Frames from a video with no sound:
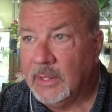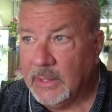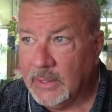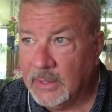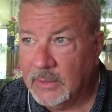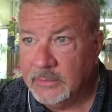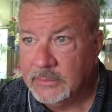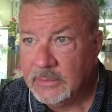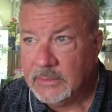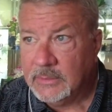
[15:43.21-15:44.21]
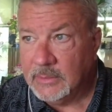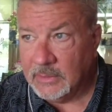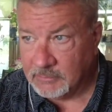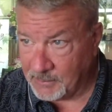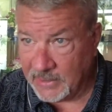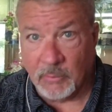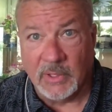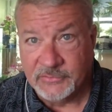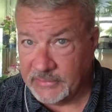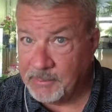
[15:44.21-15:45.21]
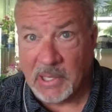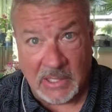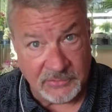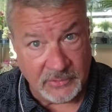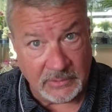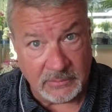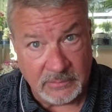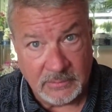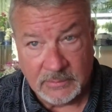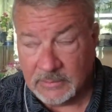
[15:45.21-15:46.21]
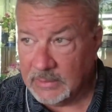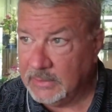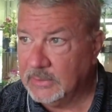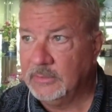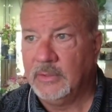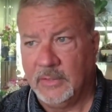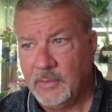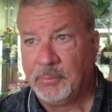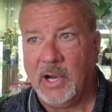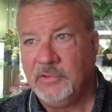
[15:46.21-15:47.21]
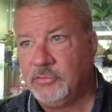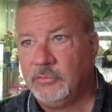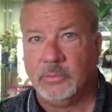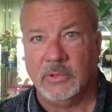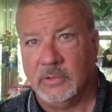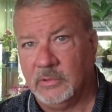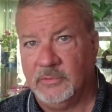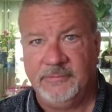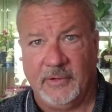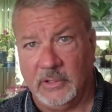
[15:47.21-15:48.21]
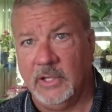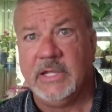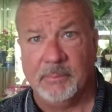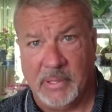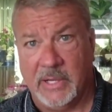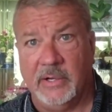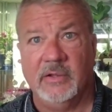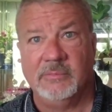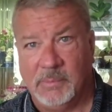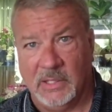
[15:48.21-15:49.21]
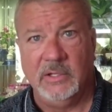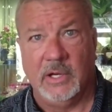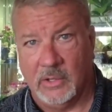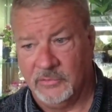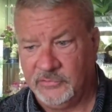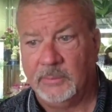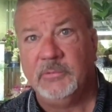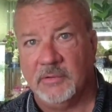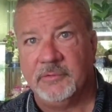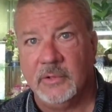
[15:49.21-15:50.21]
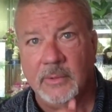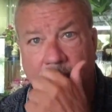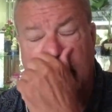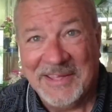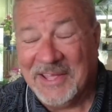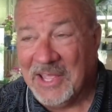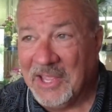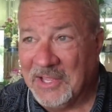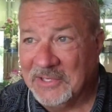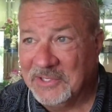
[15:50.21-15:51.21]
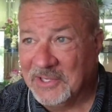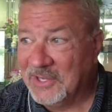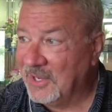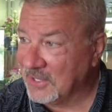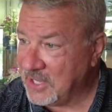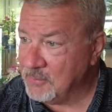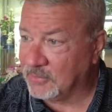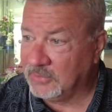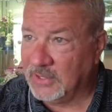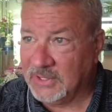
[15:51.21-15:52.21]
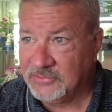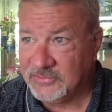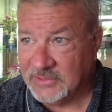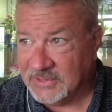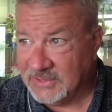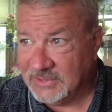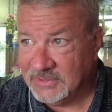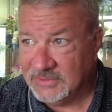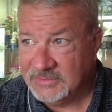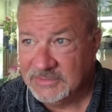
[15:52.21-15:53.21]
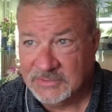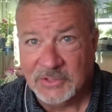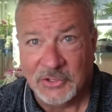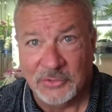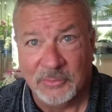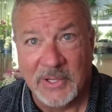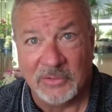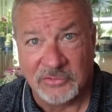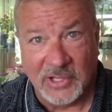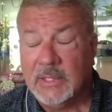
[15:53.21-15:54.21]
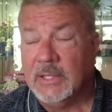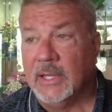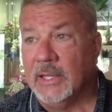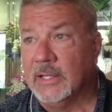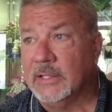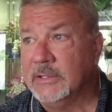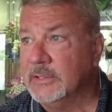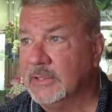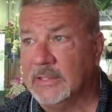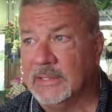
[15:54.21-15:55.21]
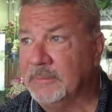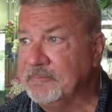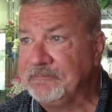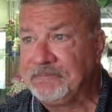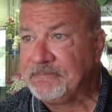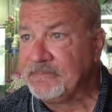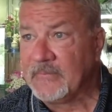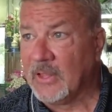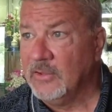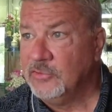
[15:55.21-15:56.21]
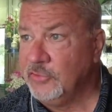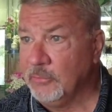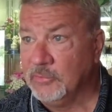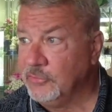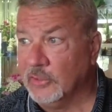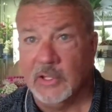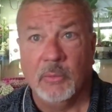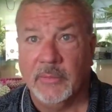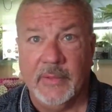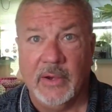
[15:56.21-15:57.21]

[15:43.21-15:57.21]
and everybody wants a deposit. And the prices were fairly competitive, but you know, some differed. And I came across her rental shop, and she was the only one